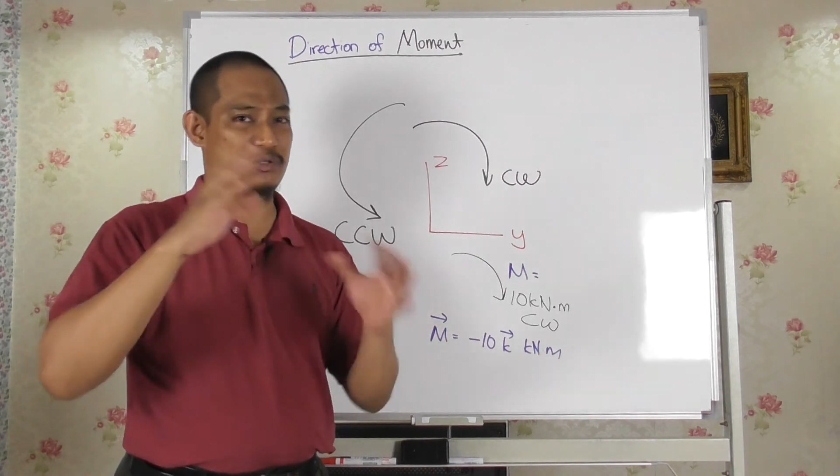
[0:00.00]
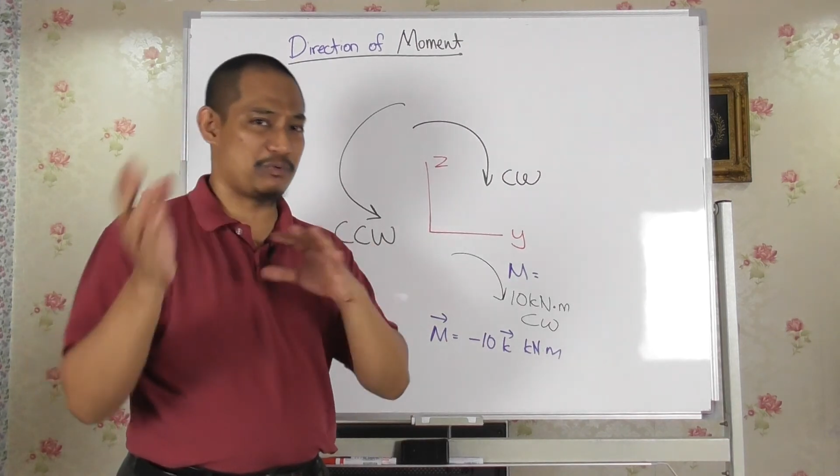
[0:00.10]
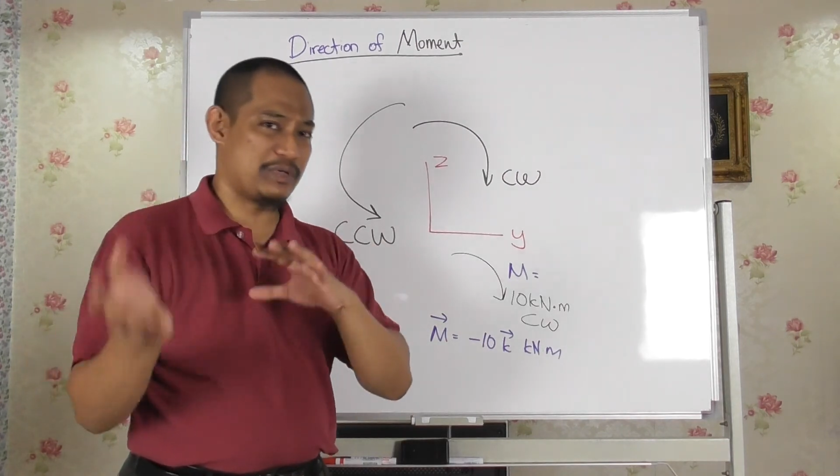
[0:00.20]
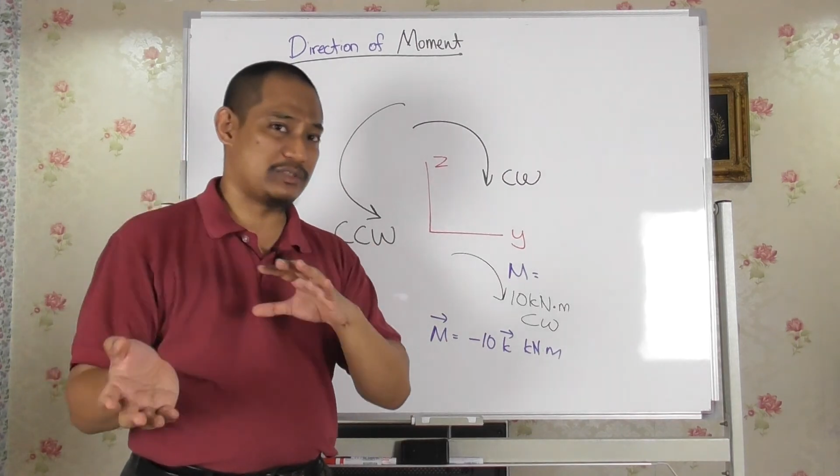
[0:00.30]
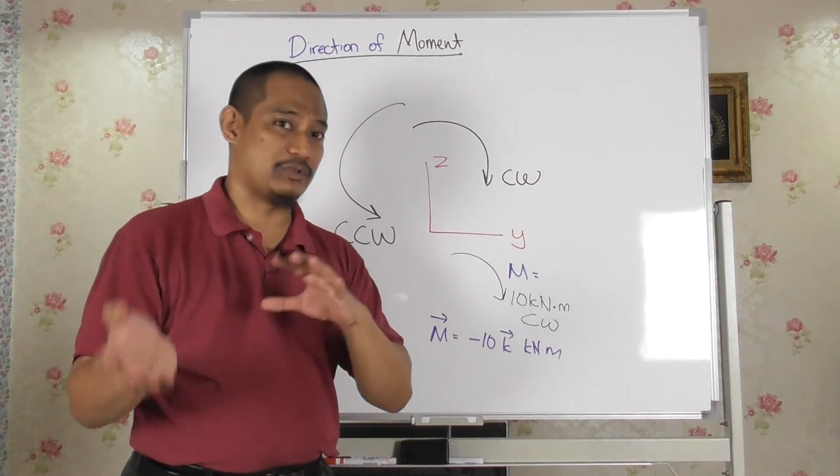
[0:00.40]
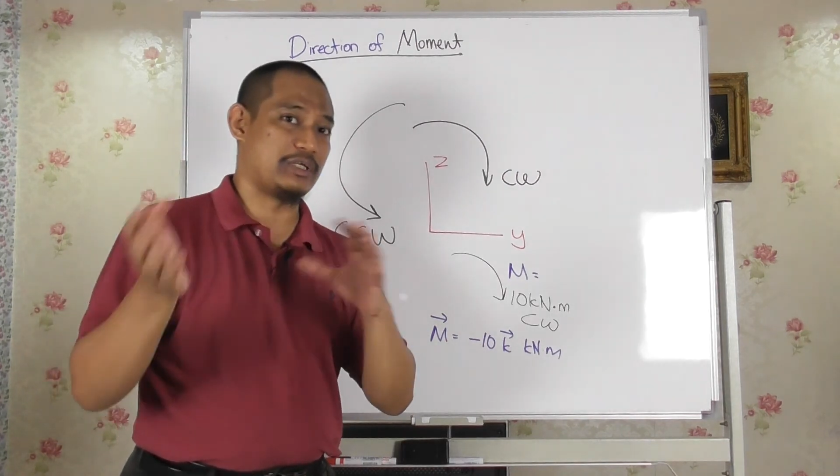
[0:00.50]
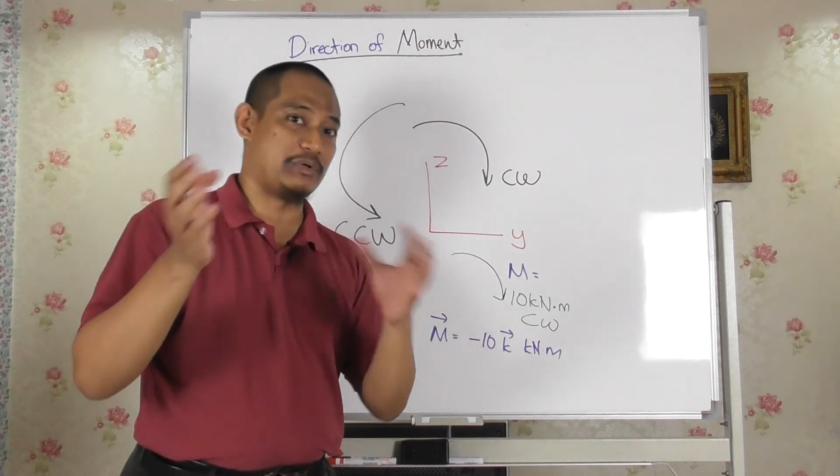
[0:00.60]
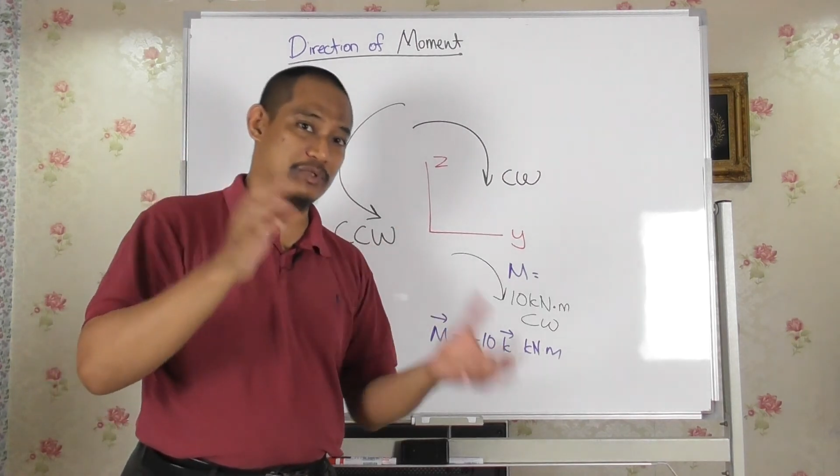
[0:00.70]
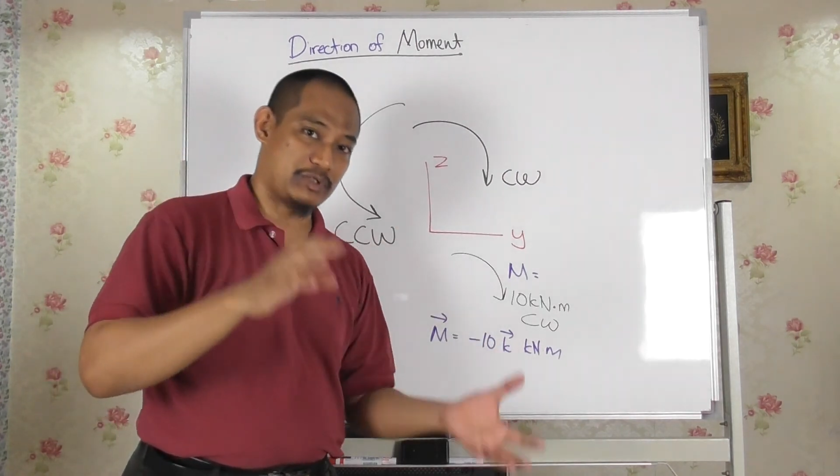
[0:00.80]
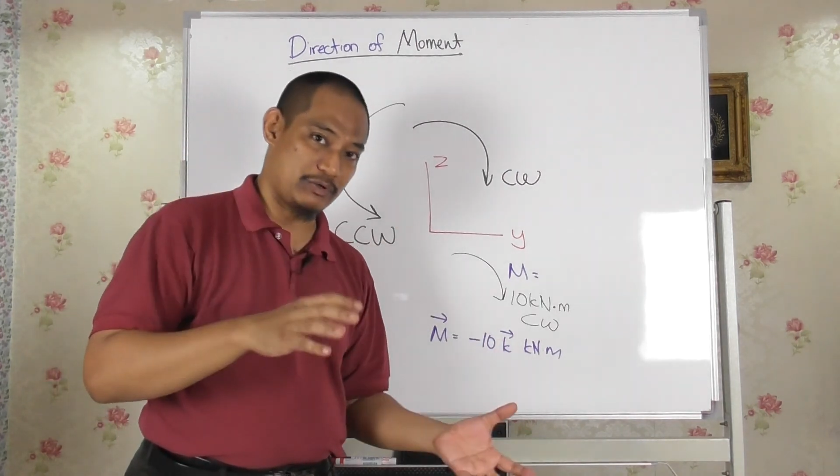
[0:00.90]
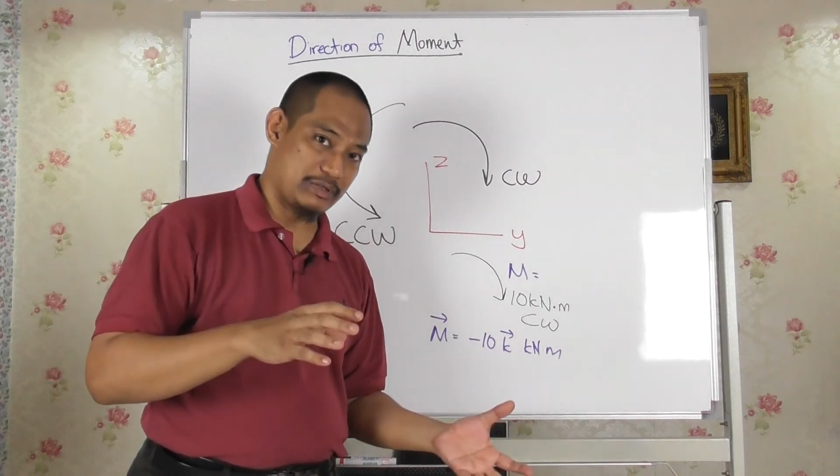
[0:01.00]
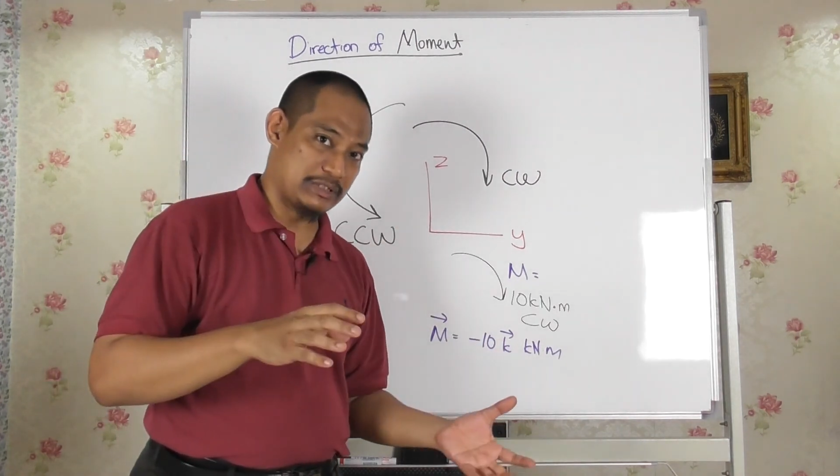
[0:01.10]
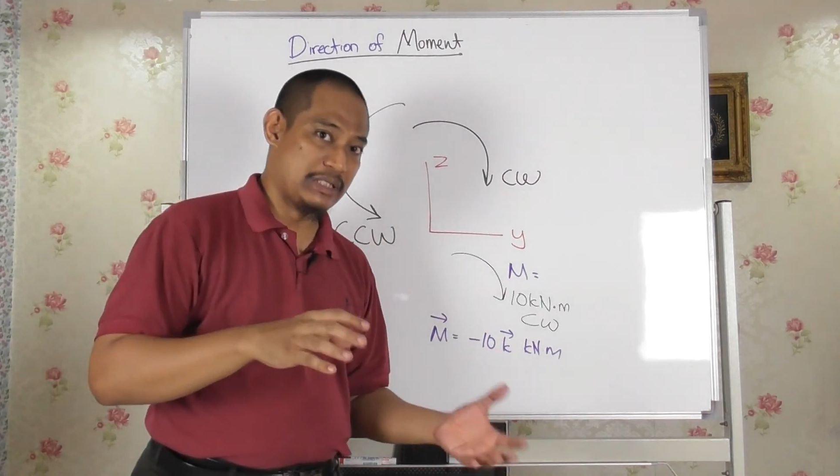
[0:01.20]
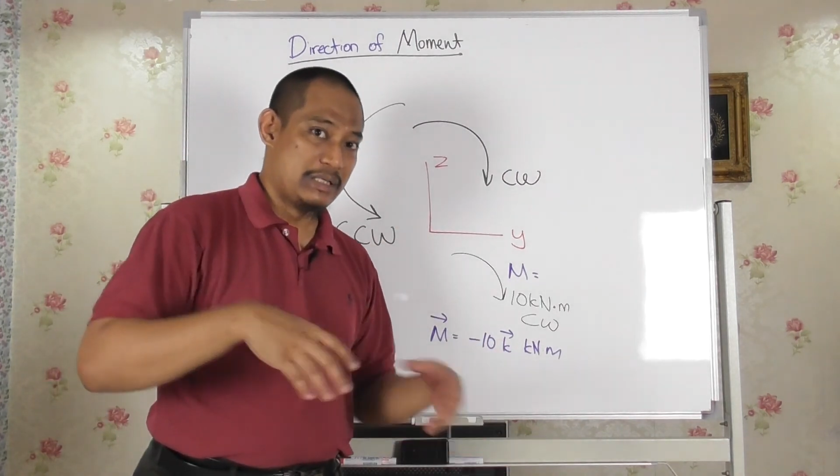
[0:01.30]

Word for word: clockwise or counterclockwise.